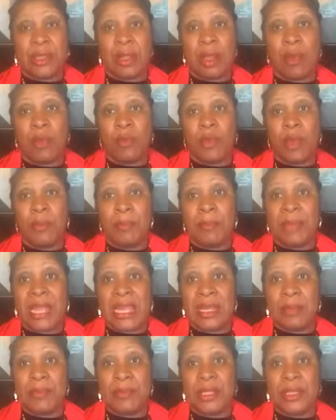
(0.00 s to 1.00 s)
thought, well,
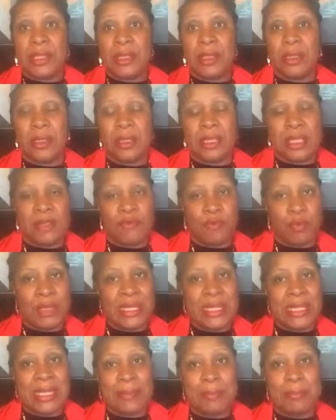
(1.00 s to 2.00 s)
maybe if
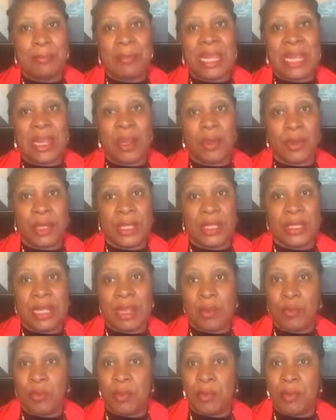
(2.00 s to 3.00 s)
we get married,
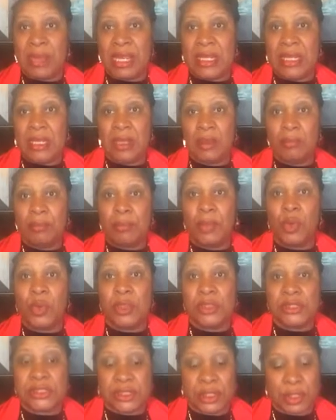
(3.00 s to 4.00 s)
that will make him
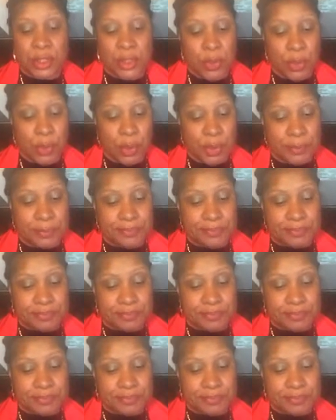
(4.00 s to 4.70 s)
more secure.